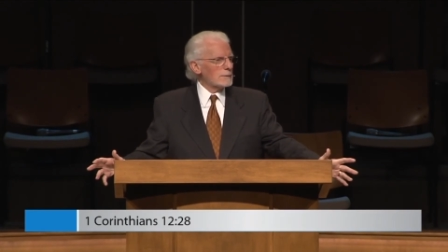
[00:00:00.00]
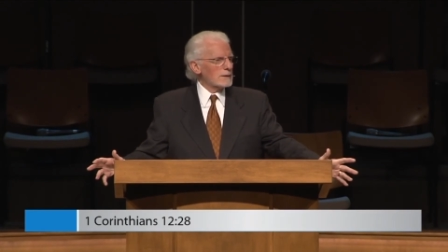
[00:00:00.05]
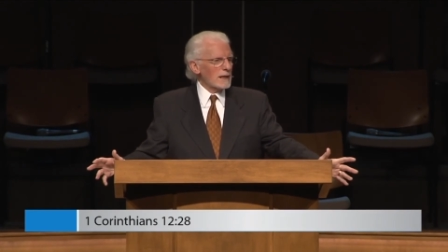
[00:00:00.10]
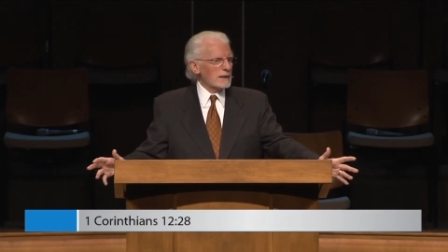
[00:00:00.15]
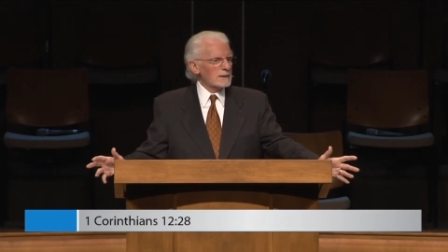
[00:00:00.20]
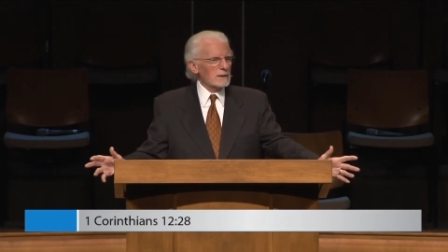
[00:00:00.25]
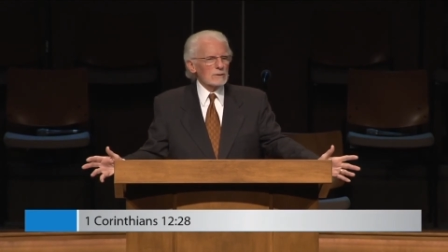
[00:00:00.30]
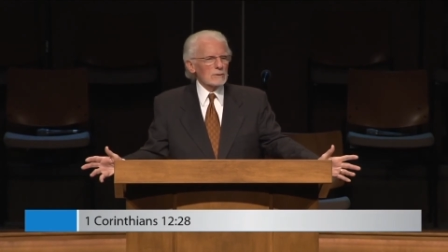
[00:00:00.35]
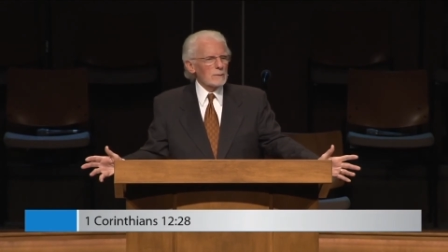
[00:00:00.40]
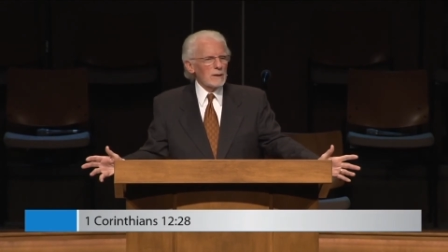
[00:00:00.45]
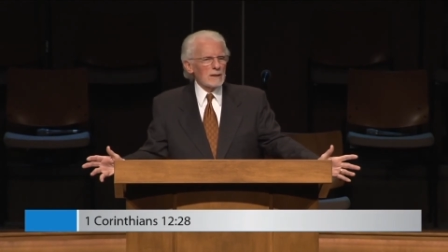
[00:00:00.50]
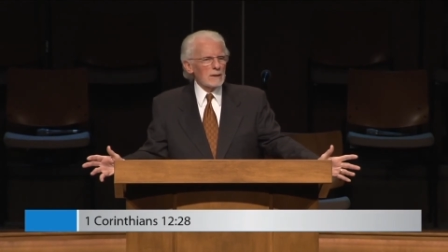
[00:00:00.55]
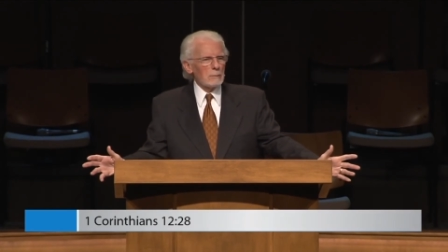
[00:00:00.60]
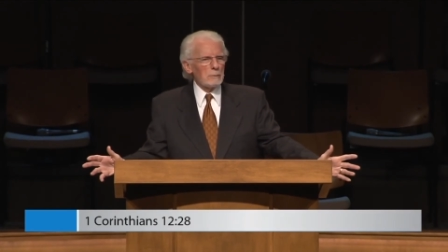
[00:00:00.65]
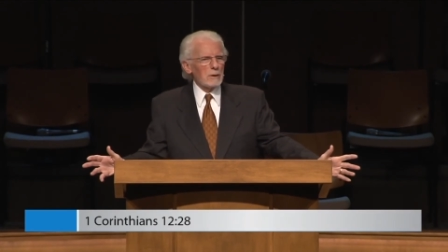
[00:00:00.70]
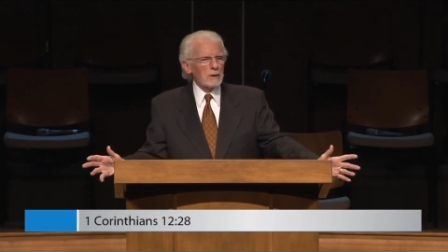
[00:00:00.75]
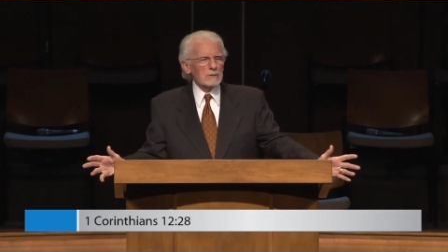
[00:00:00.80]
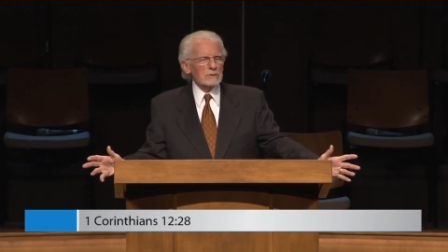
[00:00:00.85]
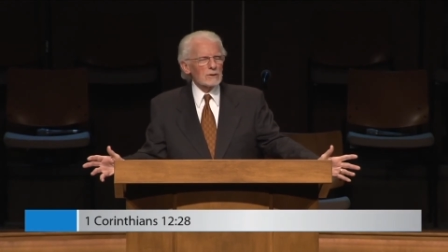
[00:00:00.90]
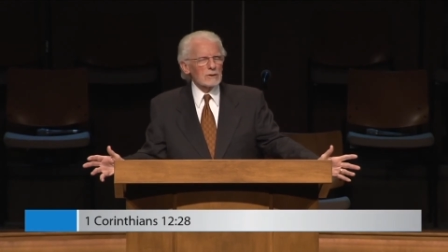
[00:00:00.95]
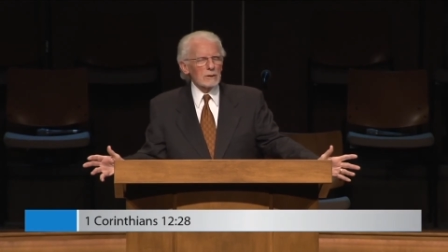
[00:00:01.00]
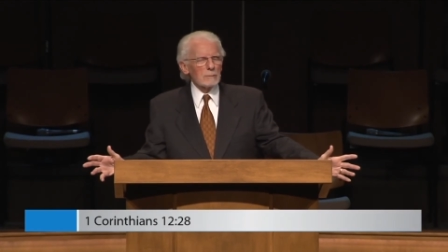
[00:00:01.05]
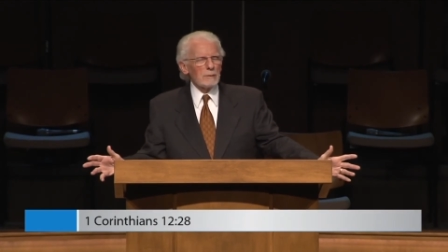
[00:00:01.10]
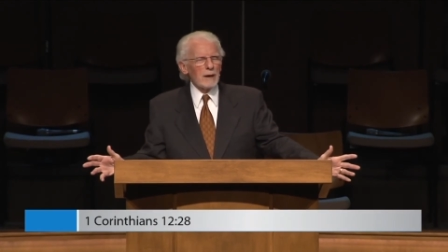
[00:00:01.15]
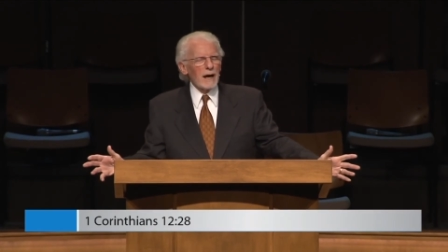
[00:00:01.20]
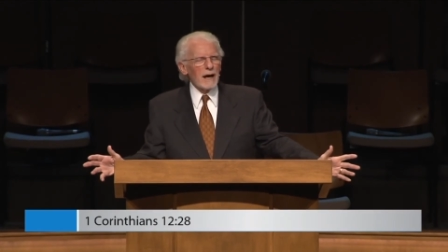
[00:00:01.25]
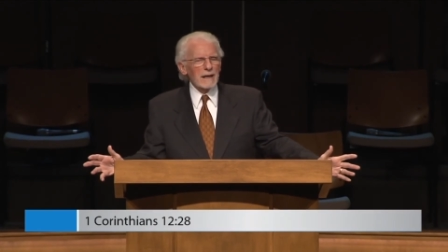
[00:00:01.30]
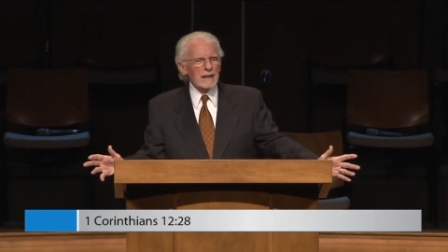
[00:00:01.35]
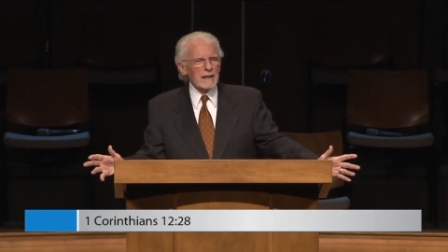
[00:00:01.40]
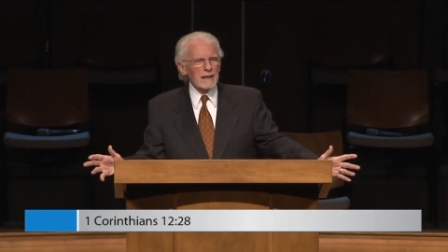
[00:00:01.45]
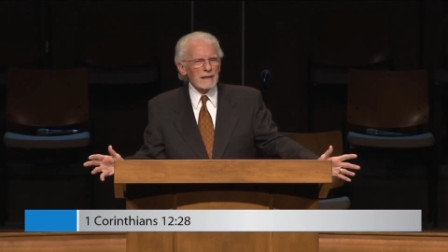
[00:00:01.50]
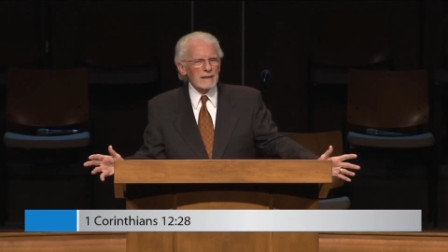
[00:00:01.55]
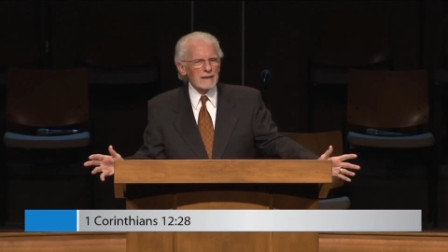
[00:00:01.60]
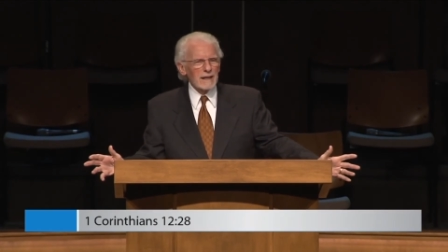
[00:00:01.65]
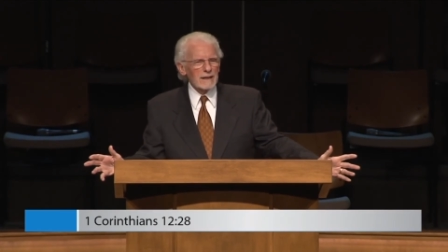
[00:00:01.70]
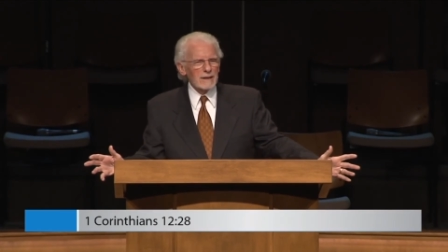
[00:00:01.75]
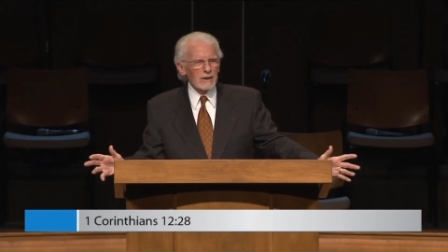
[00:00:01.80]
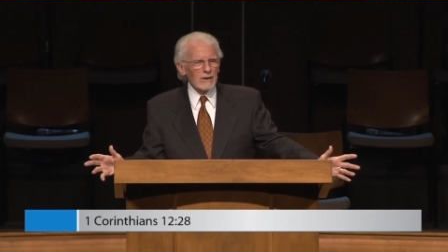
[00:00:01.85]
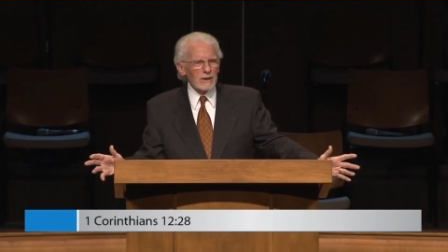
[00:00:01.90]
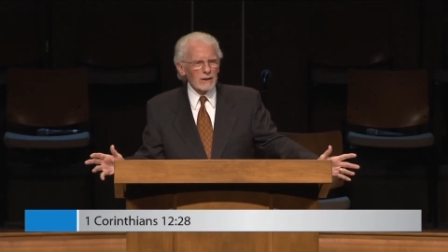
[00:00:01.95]
But that doesn't mean the parts of the body
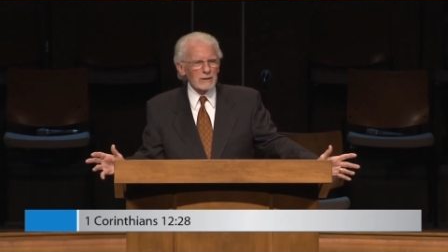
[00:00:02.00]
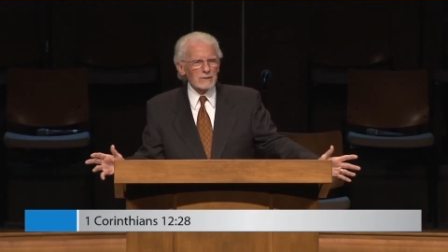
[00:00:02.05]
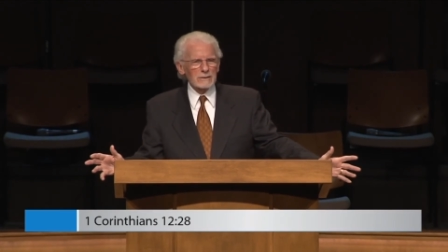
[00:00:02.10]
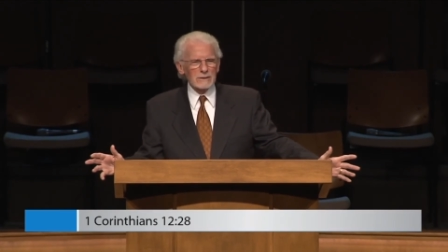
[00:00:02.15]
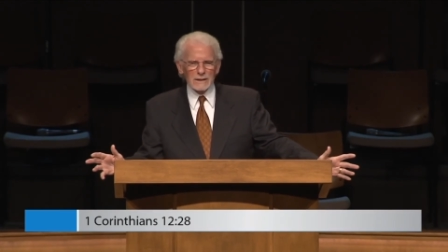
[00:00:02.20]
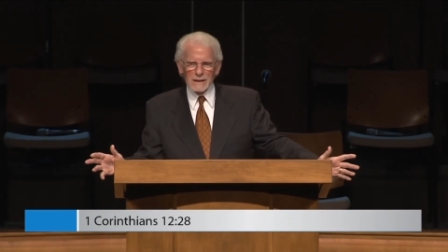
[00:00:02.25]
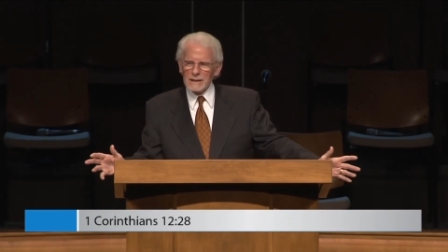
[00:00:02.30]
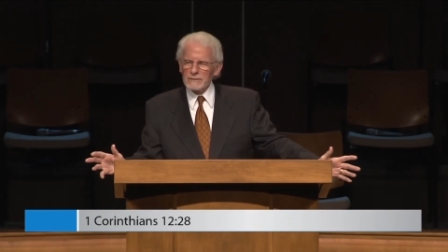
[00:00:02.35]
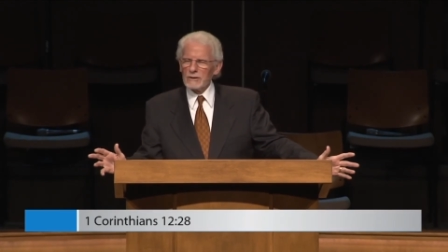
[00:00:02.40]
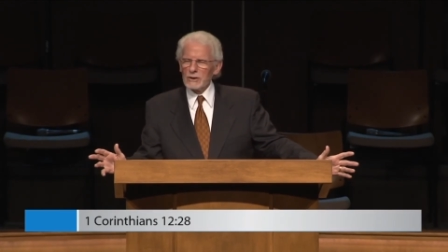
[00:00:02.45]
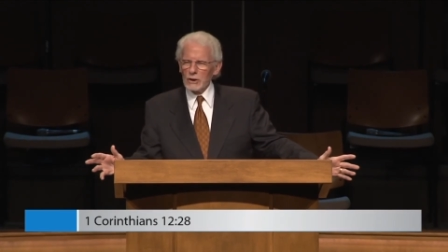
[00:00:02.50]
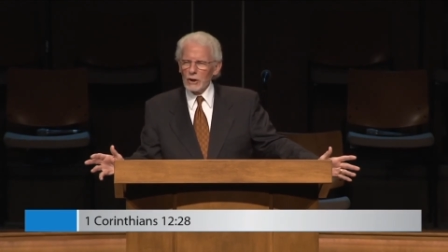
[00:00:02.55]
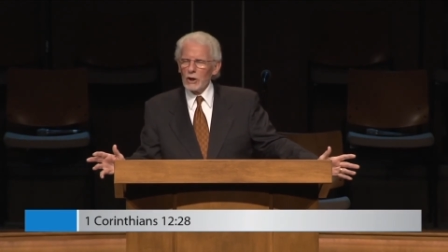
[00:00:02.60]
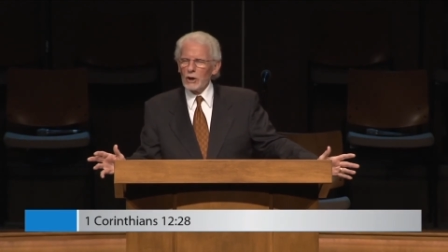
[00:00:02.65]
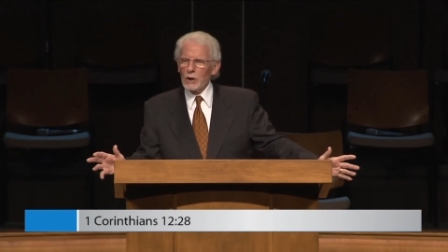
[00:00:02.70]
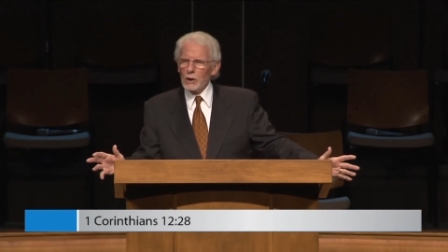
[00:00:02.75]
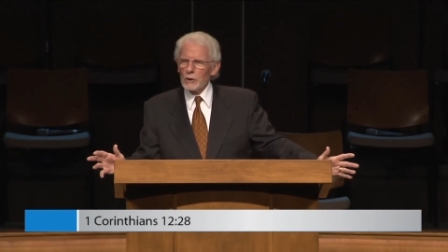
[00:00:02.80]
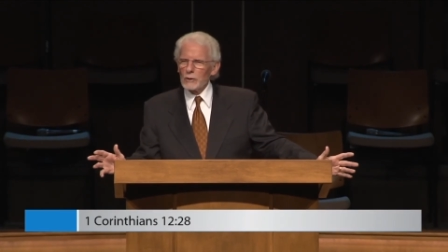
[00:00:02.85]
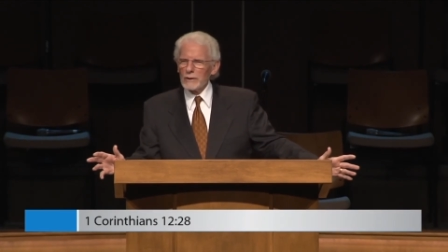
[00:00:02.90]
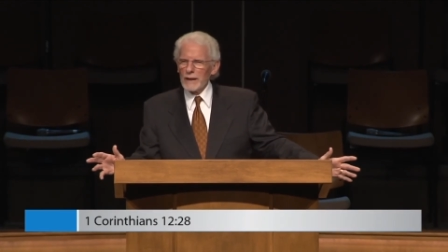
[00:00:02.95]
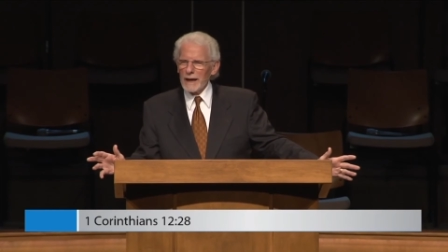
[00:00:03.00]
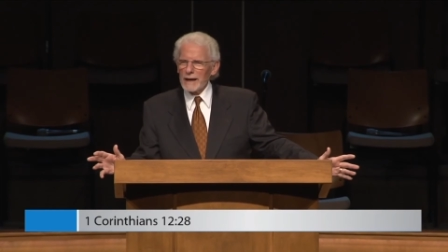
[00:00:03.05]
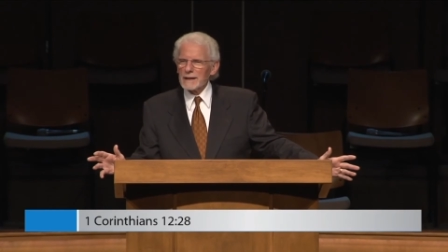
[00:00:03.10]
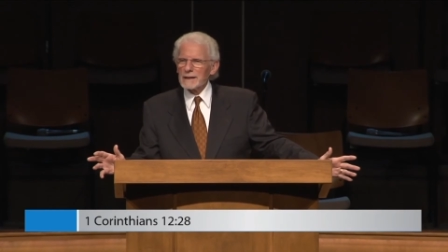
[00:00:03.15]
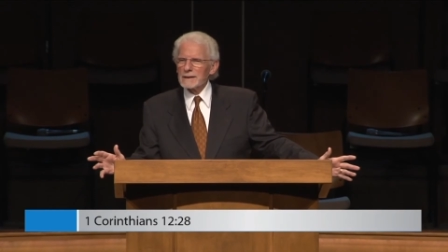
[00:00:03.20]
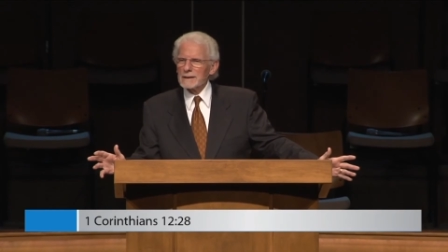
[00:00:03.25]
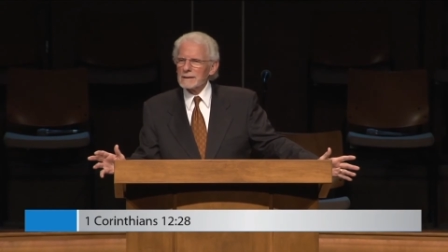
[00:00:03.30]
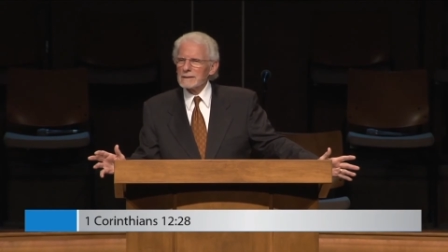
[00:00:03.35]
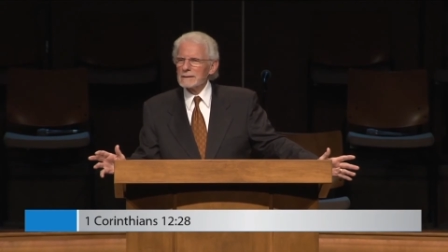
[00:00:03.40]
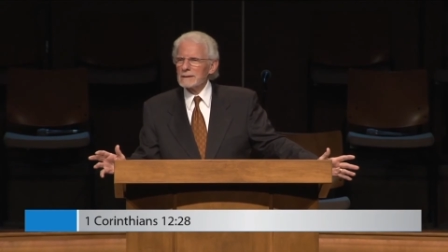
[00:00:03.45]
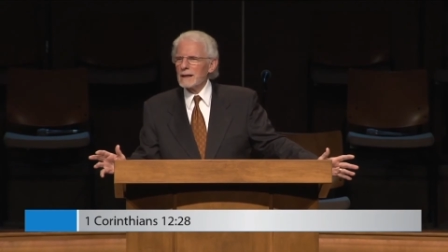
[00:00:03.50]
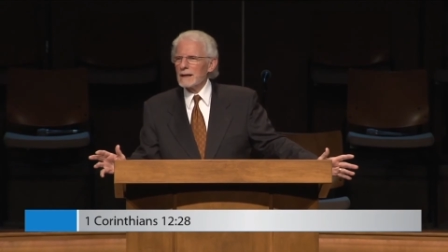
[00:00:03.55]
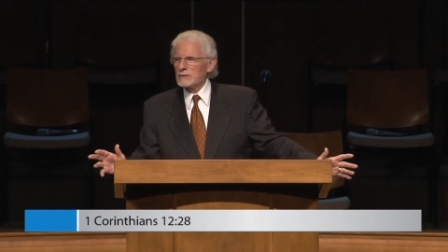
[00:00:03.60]
that aren't given all that